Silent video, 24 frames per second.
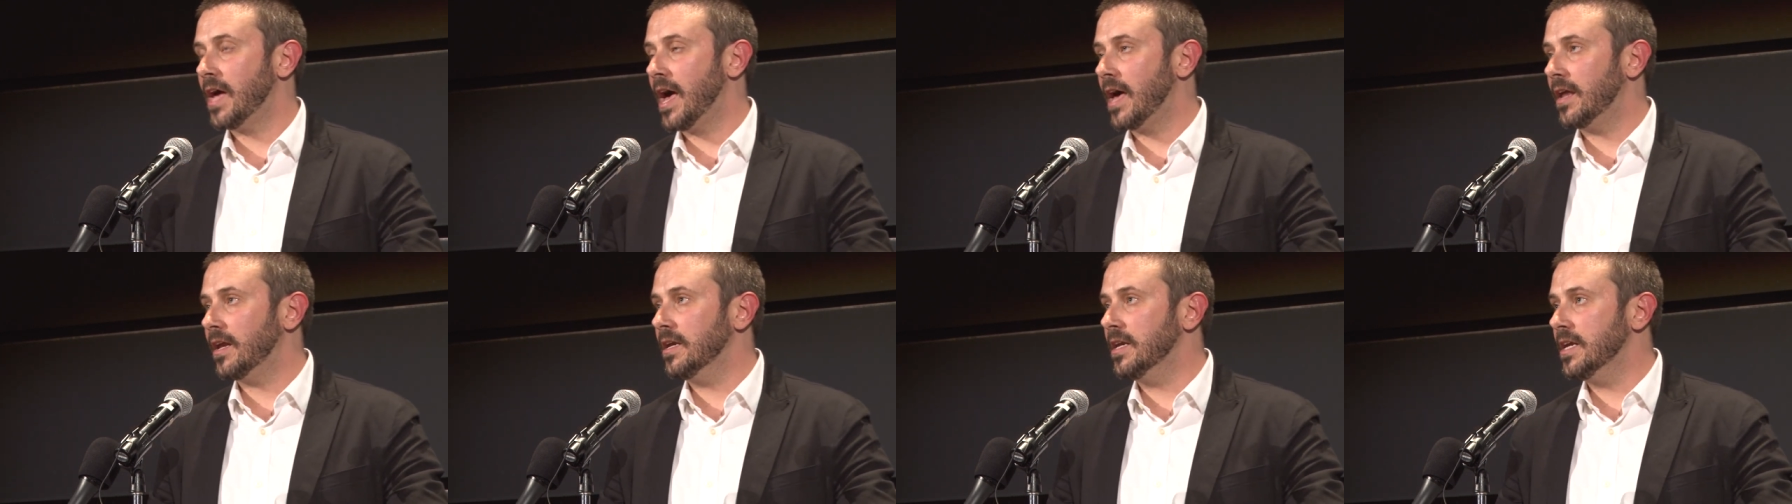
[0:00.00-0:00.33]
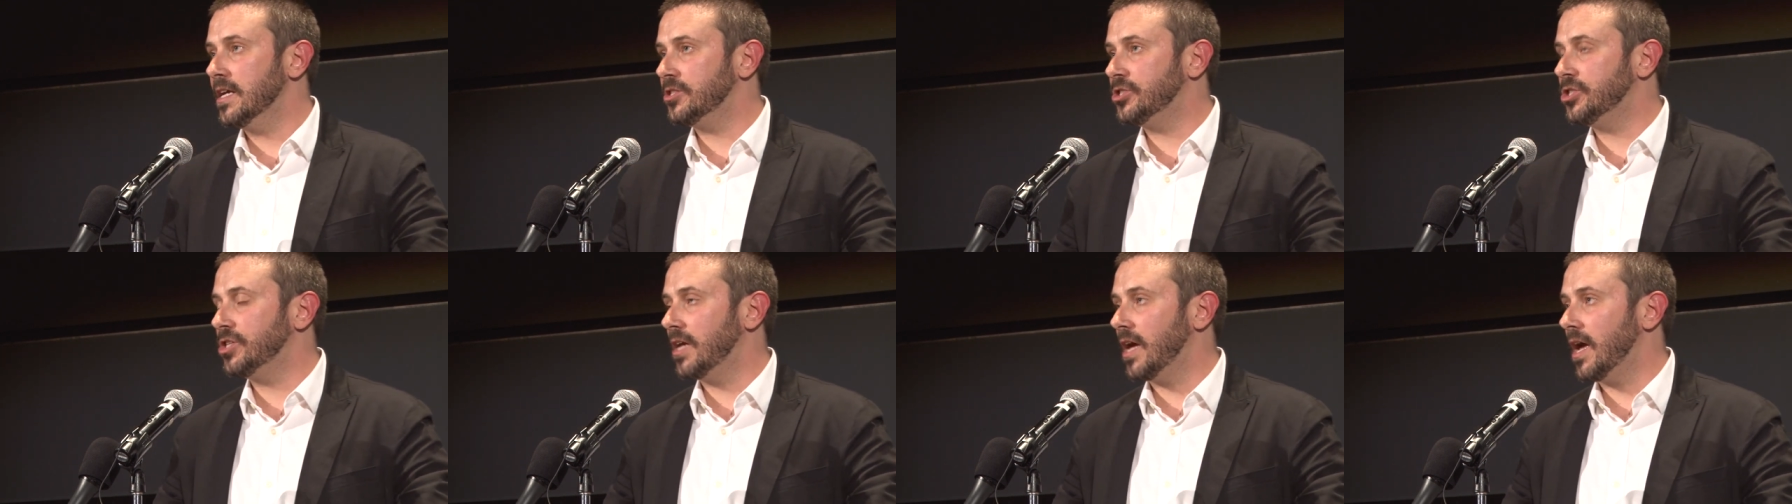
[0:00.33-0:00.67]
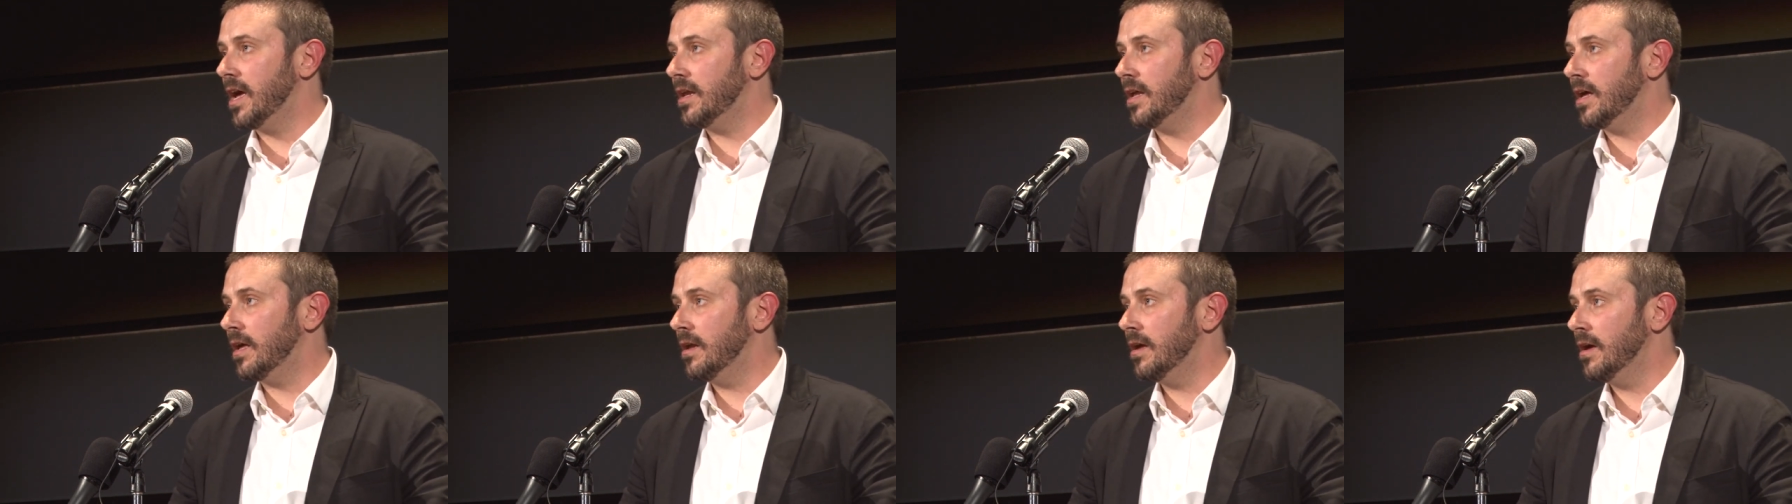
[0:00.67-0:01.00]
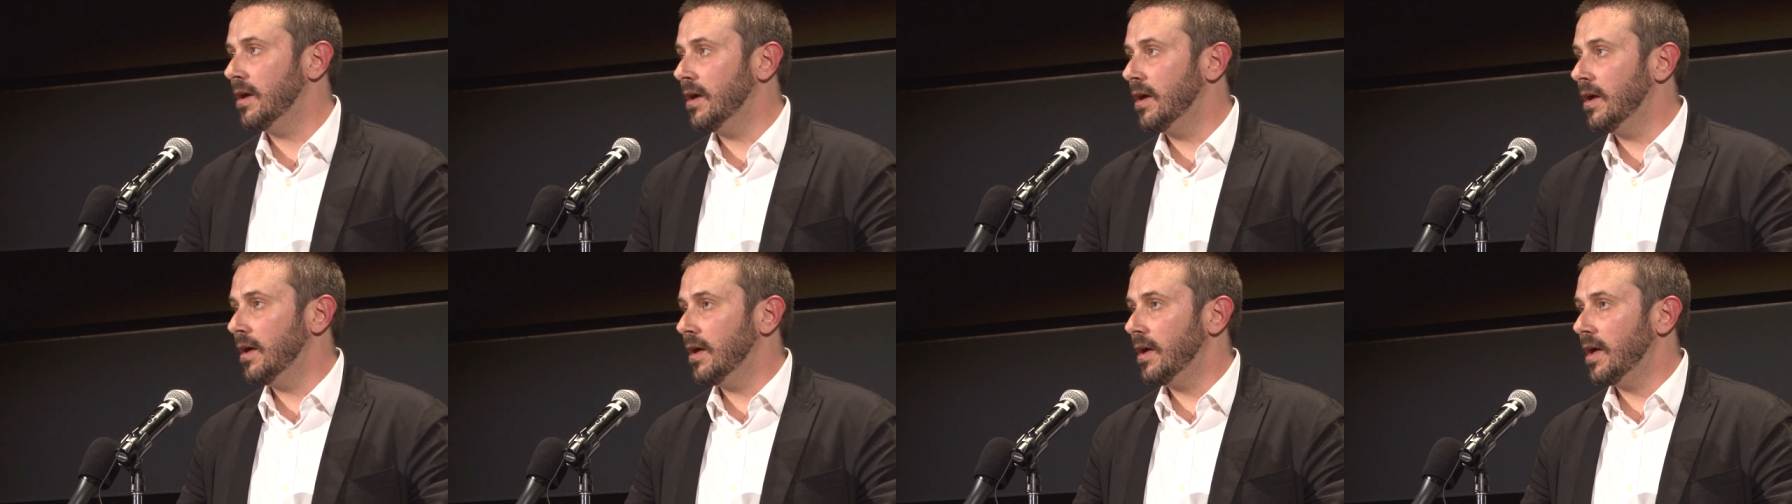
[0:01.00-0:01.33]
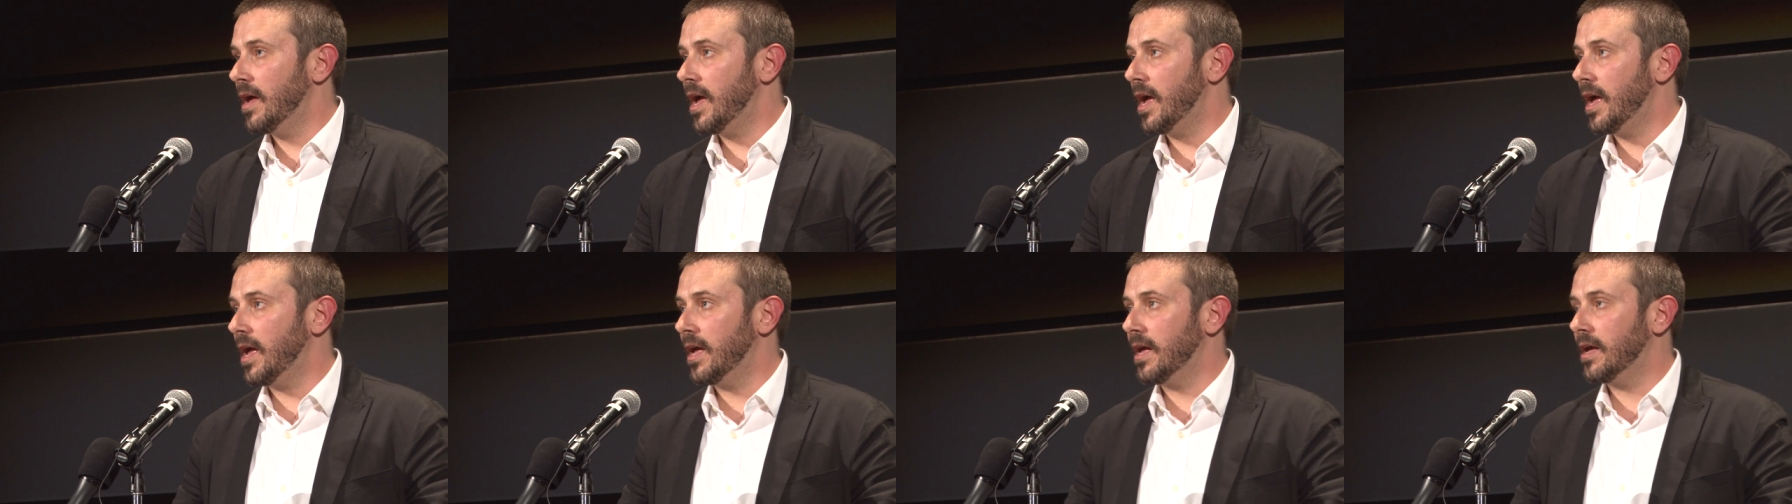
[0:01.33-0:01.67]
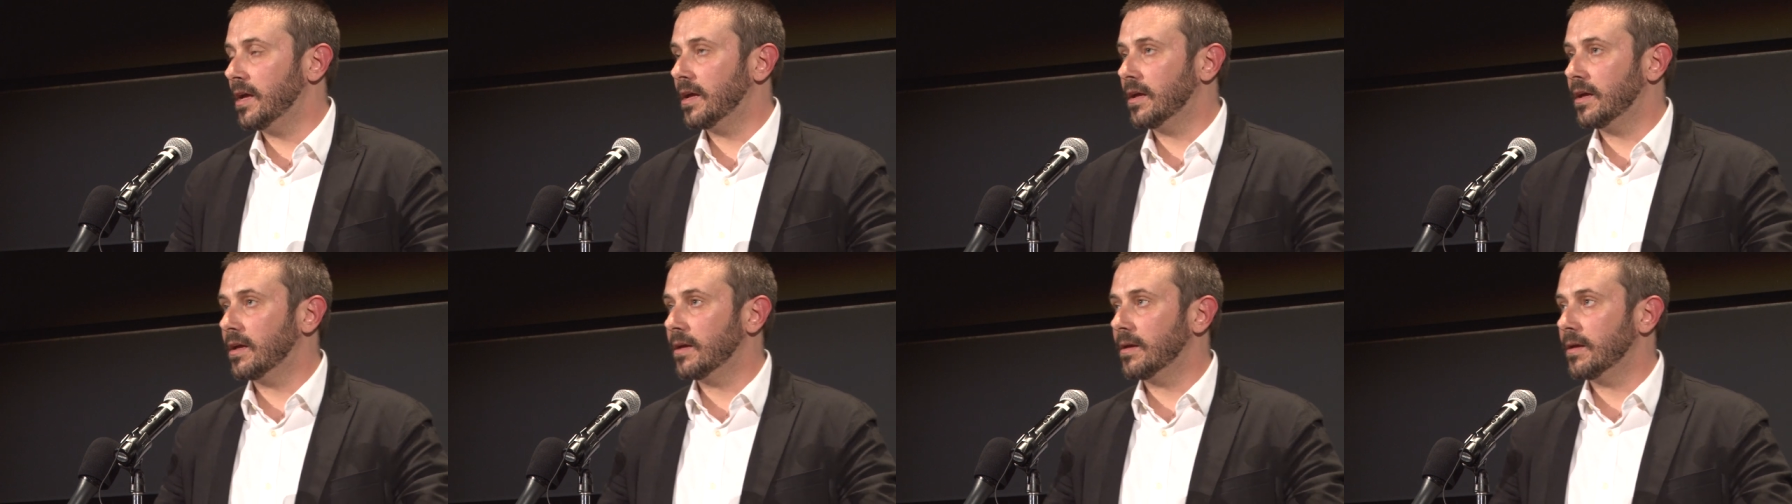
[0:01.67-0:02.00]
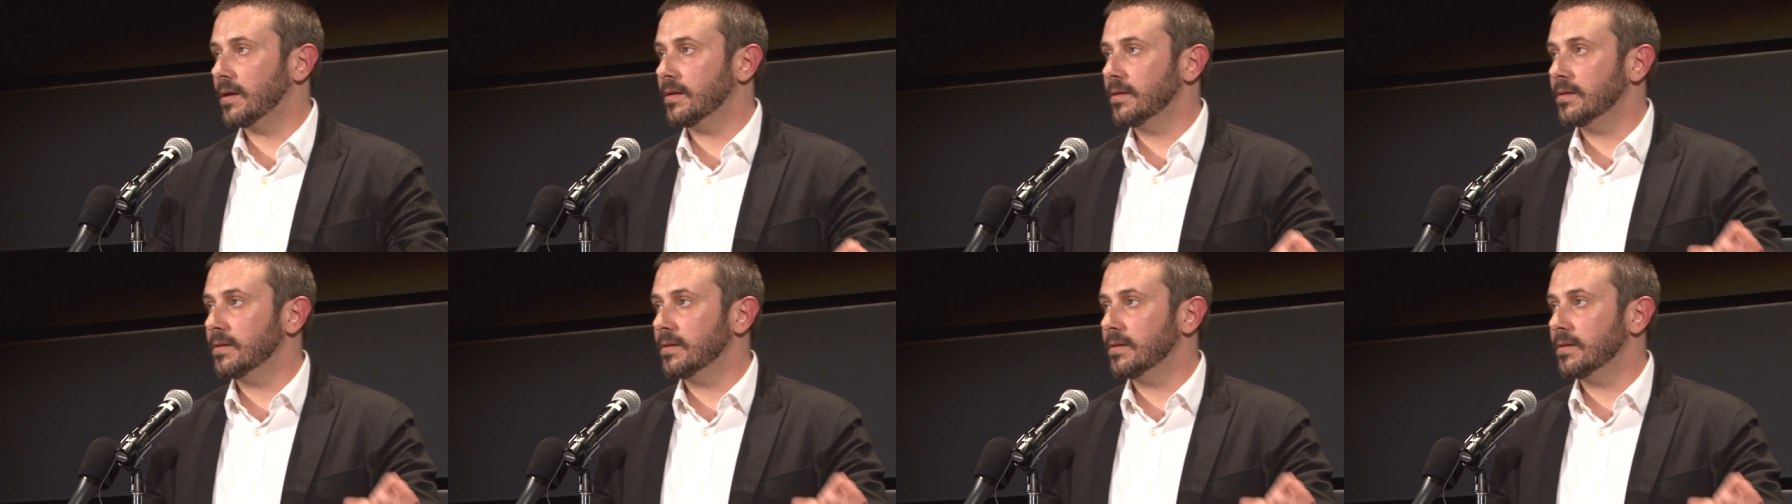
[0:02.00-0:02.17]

had initiated a